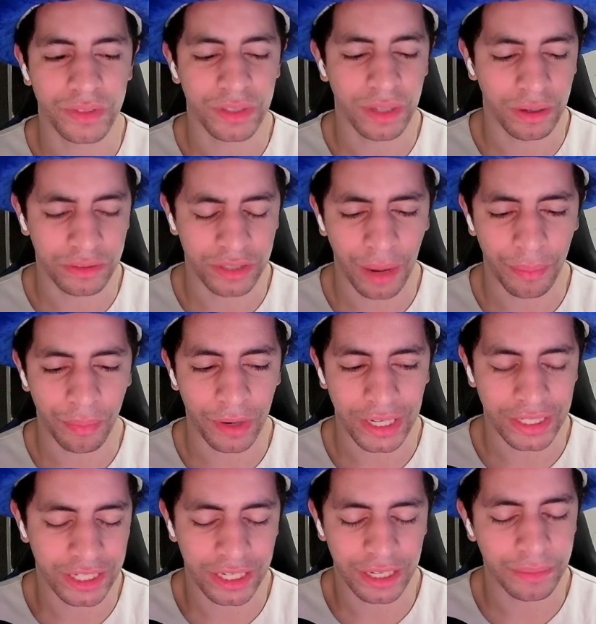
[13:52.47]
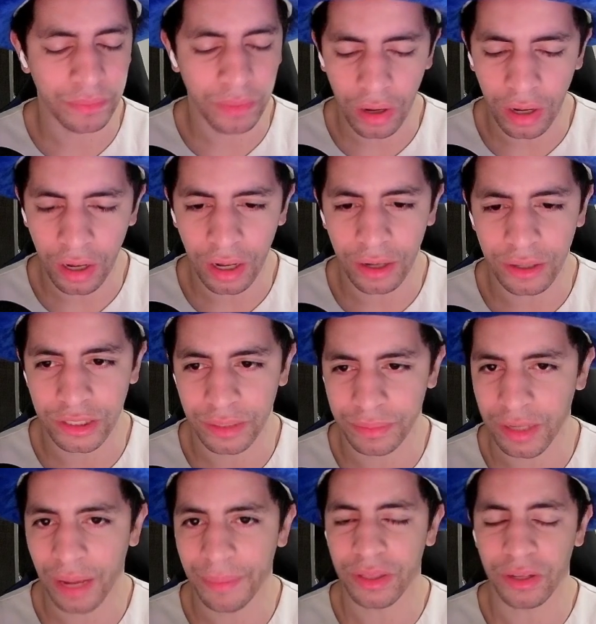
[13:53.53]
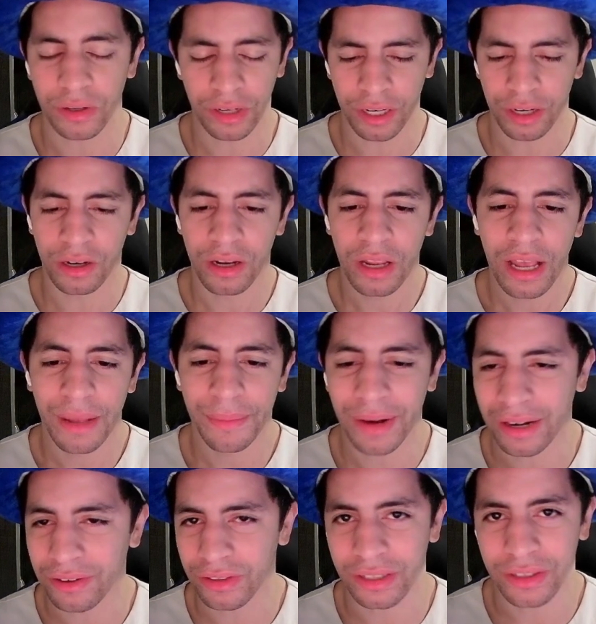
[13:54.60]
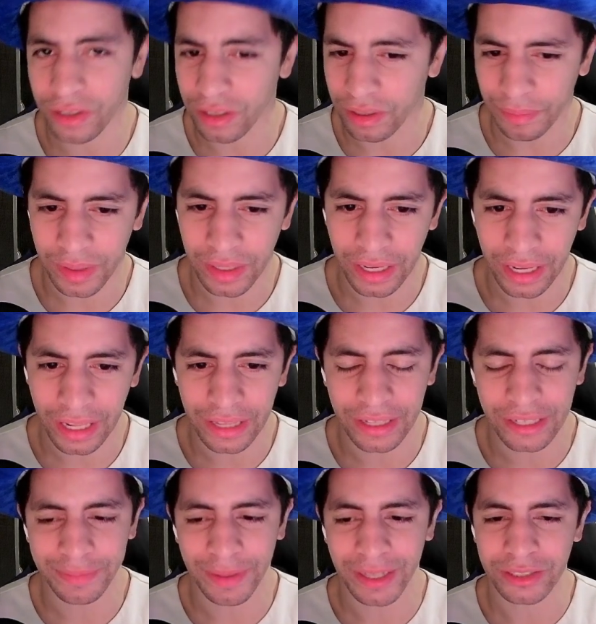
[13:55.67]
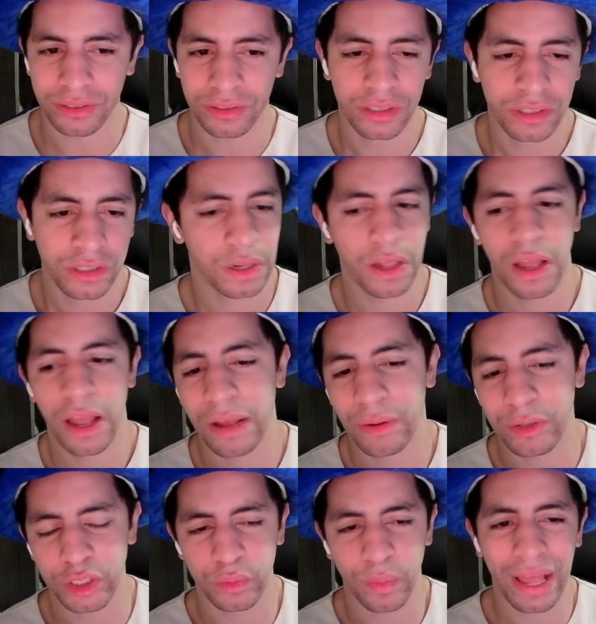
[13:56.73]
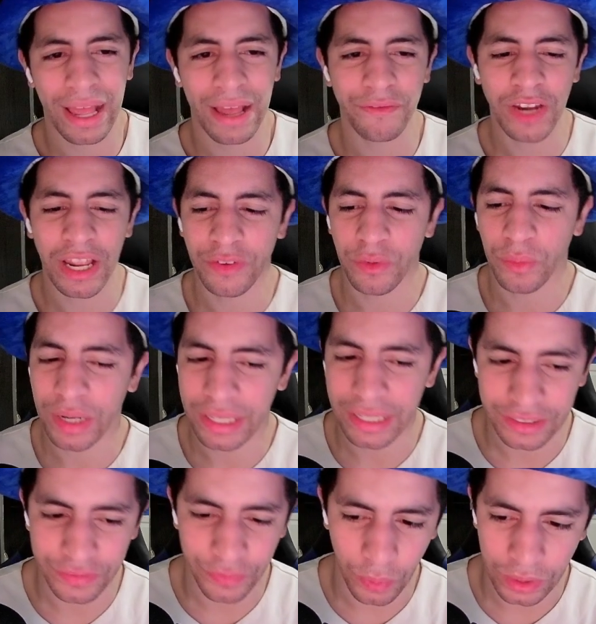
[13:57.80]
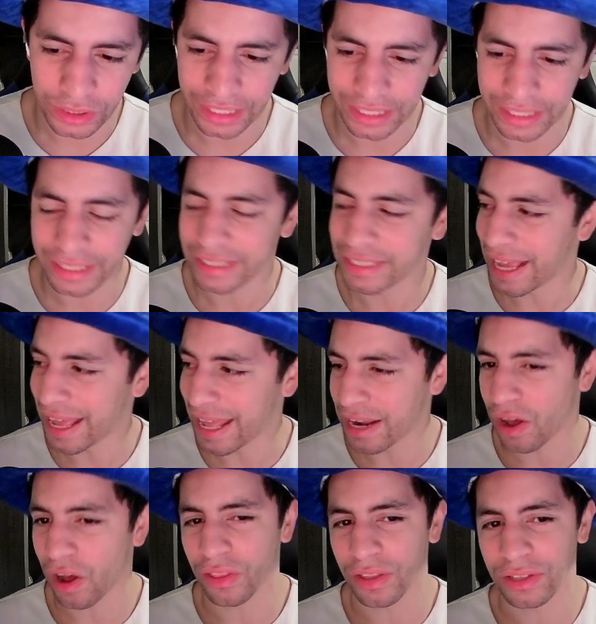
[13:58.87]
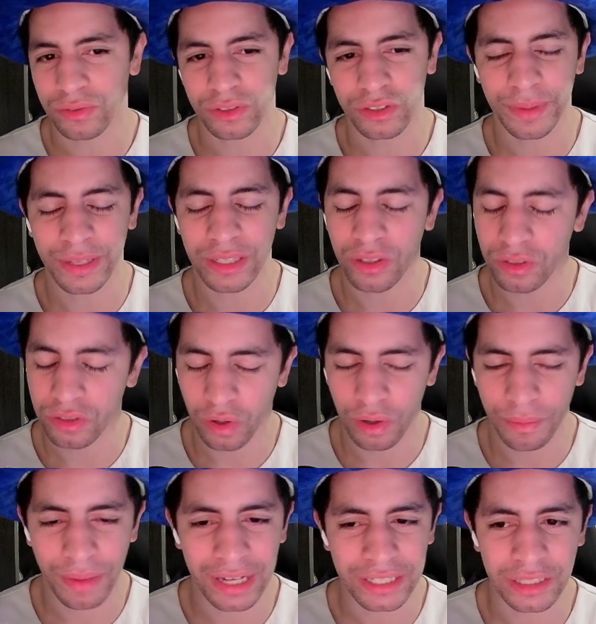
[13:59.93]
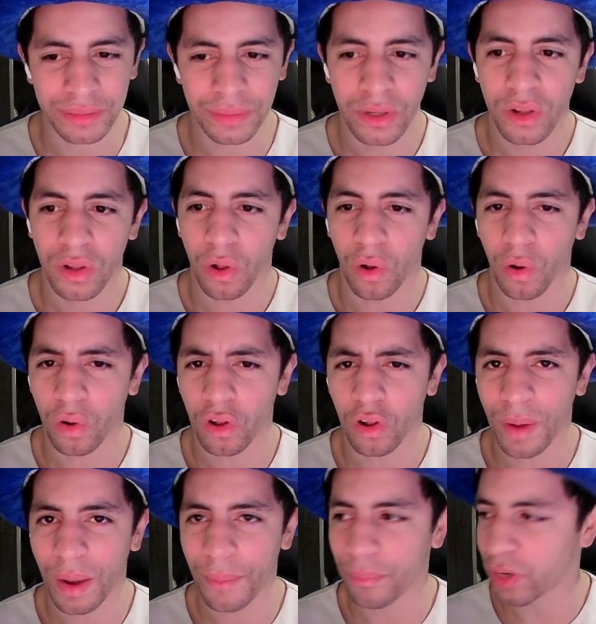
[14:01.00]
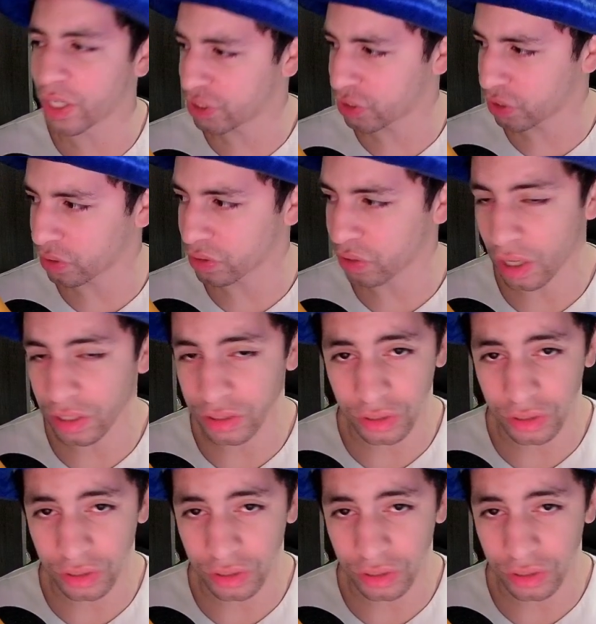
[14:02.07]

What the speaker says: top-ranked team sometime in their year. But I don't think they're going to be like anything special. Which is why I have Navy win this 14-10 on this. It's going to be a low-scoring matchup. Oklahoma, I'm pretty sure, has lost their